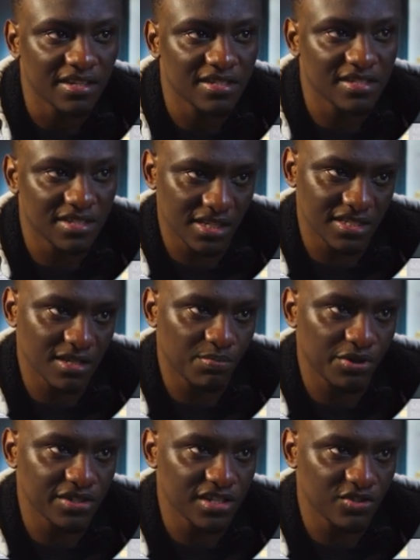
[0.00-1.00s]
center
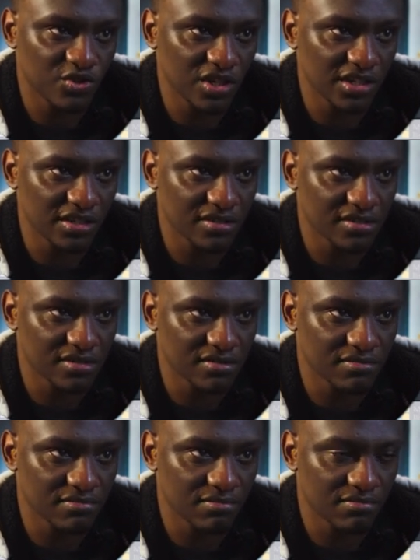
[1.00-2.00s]
point and
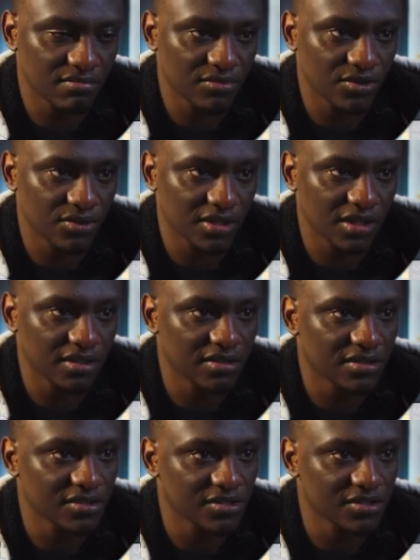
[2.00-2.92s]
radius. Okay,